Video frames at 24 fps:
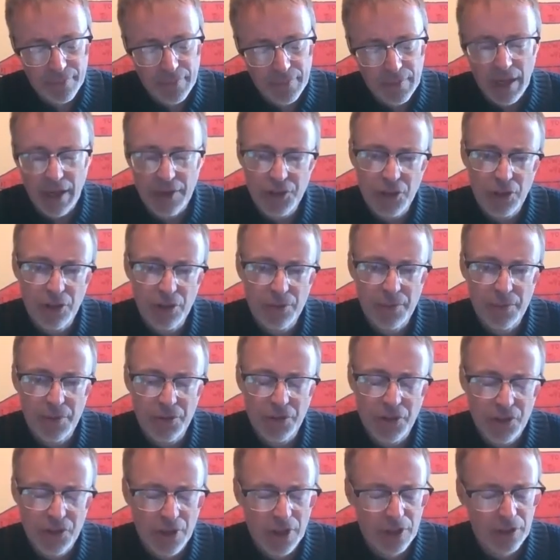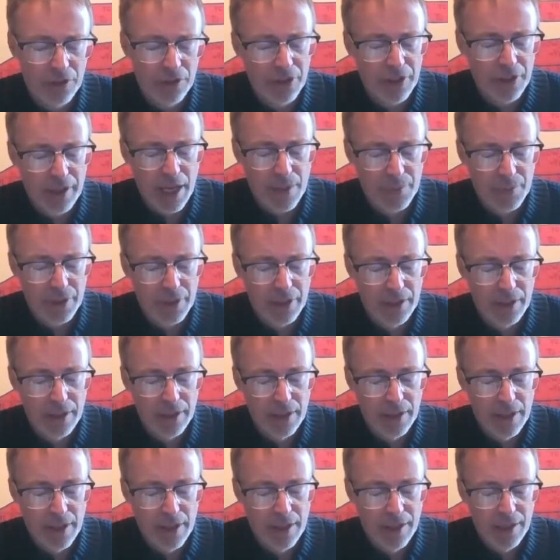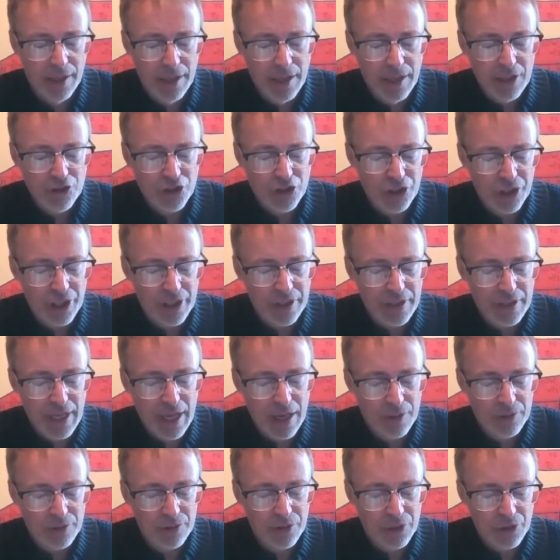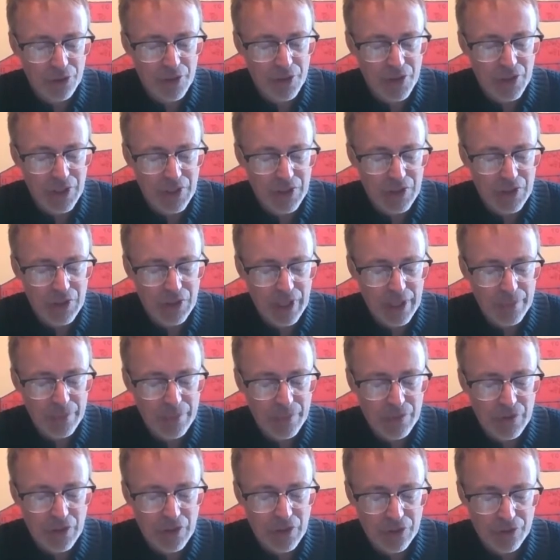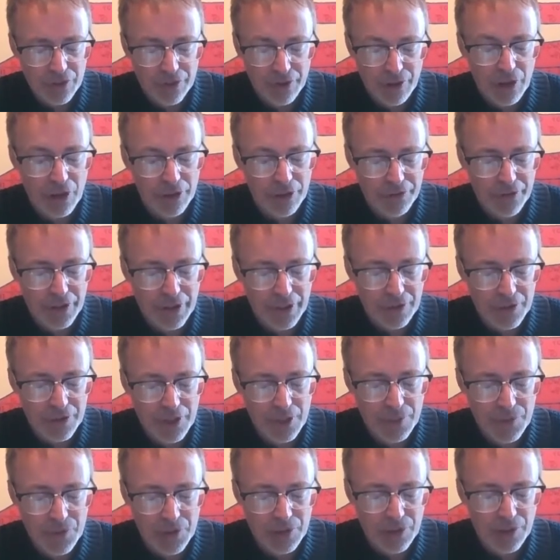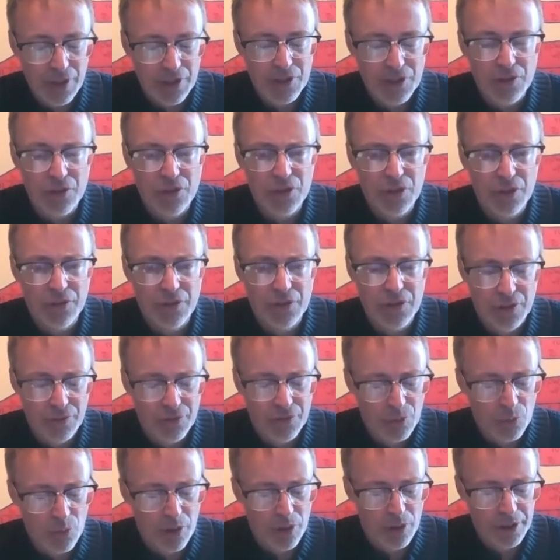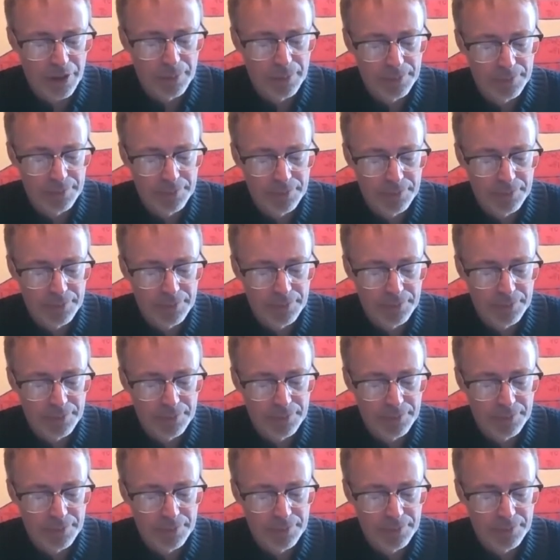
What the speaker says: I turn, but she's not looking at me. Chin down, Christie skims her fingertips across the surface of the water.